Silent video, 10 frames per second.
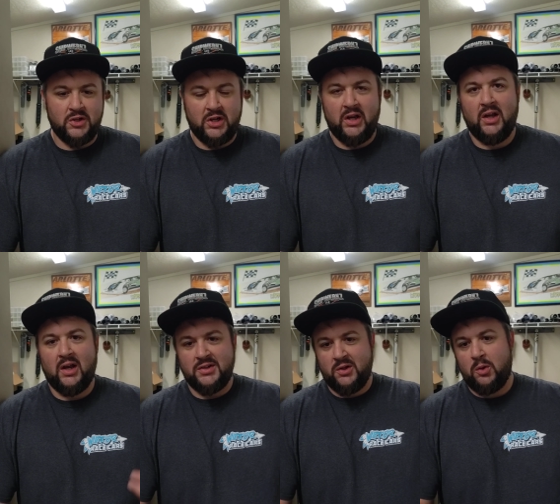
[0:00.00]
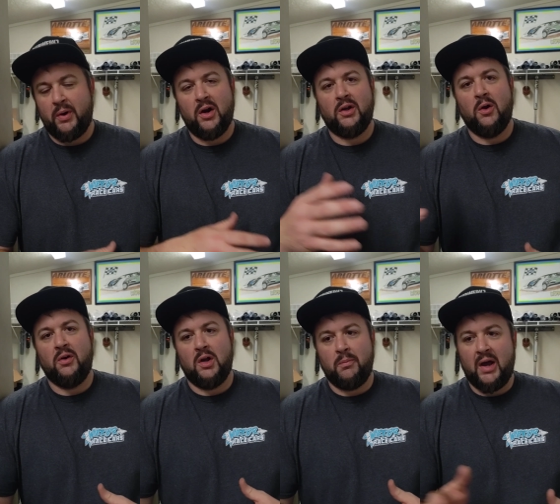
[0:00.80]
on the jig and has to go to the powder
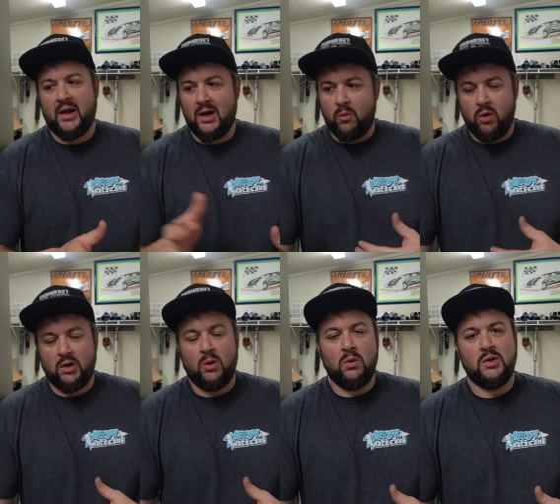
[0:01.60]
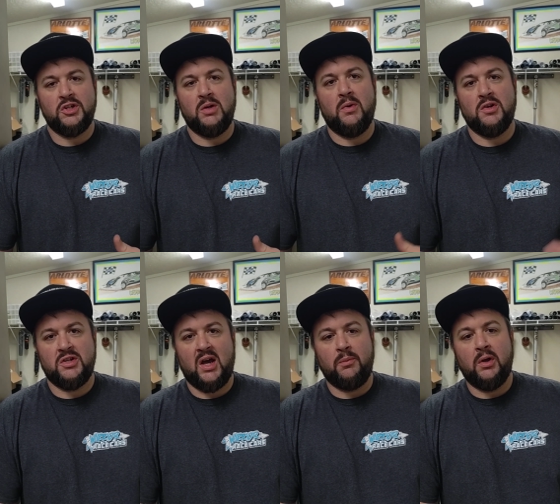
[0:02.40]
coater, come back, and I'm working on one on the sheet metal
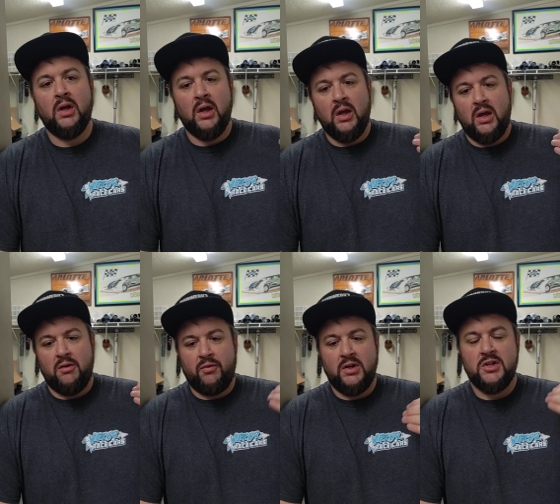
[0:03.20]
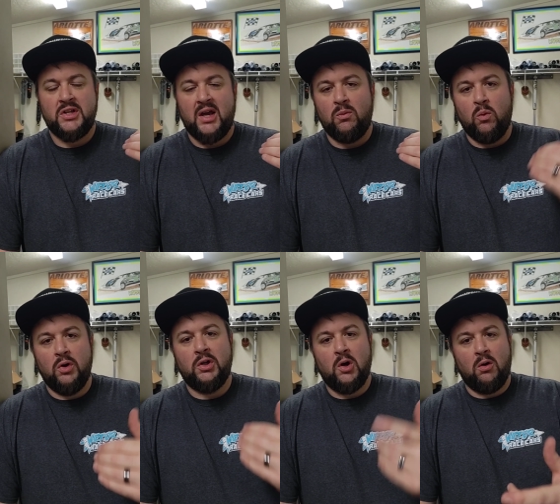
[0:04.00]
side. But if we just had
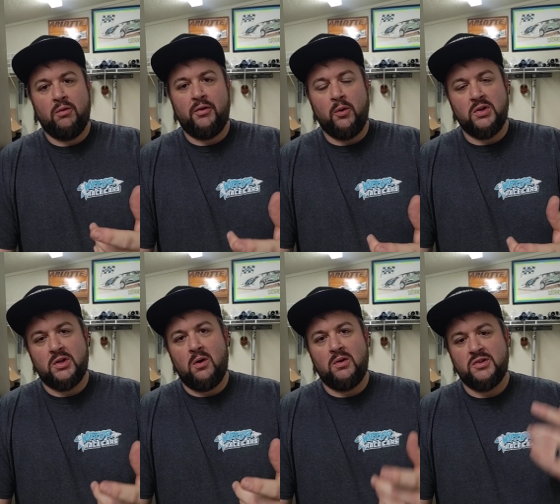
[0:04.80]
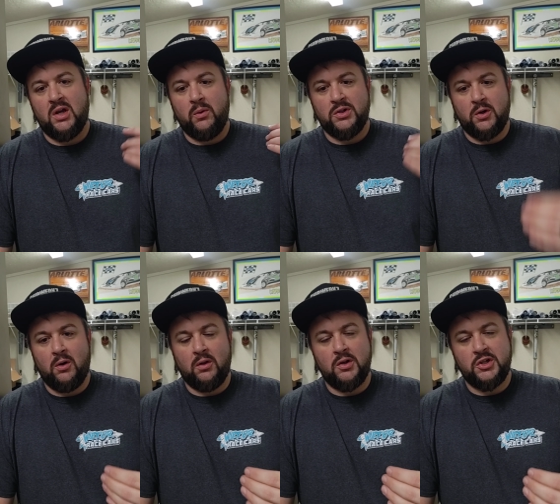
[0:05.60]
one car to focus on and say we
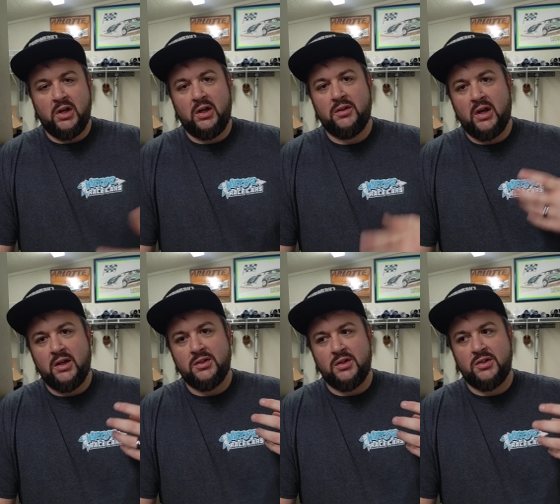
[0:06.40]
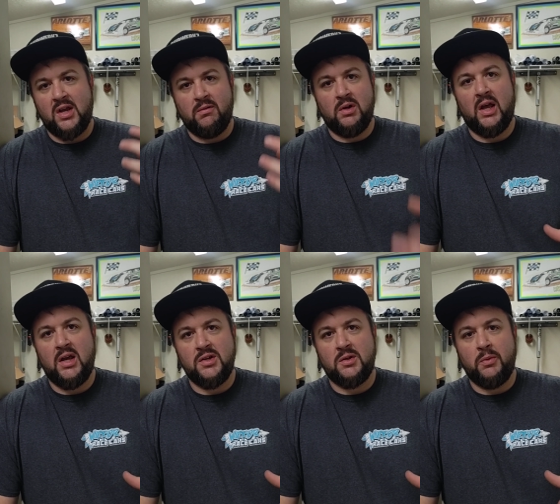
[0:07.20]
started on the jig, it takes us seven
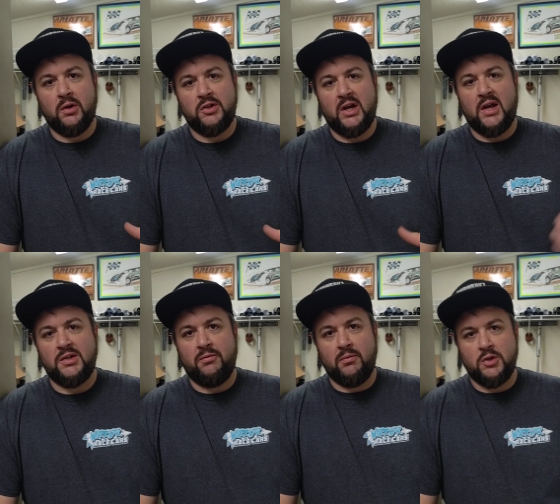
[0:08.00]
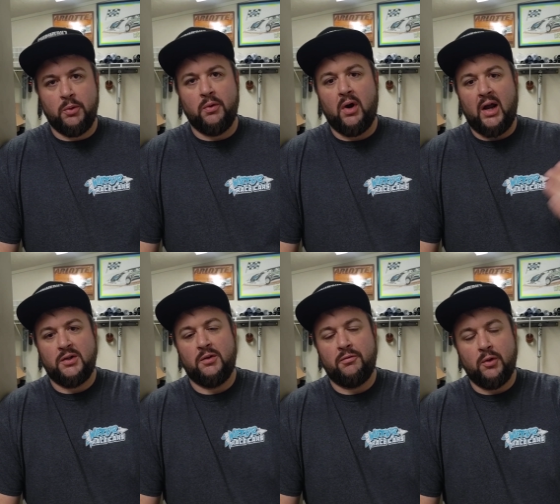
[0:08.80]
days to build a chassis from tubing rack
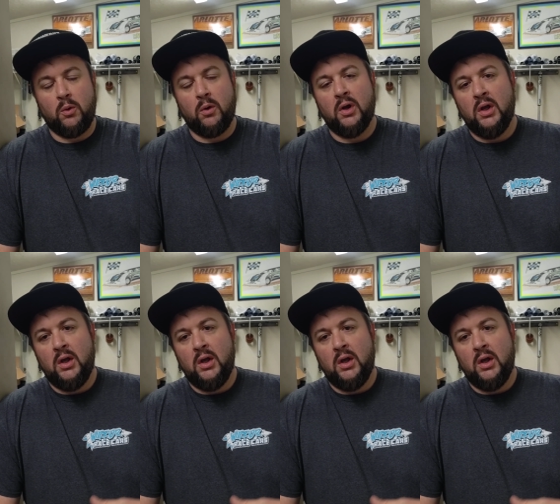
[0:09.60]
to the floor.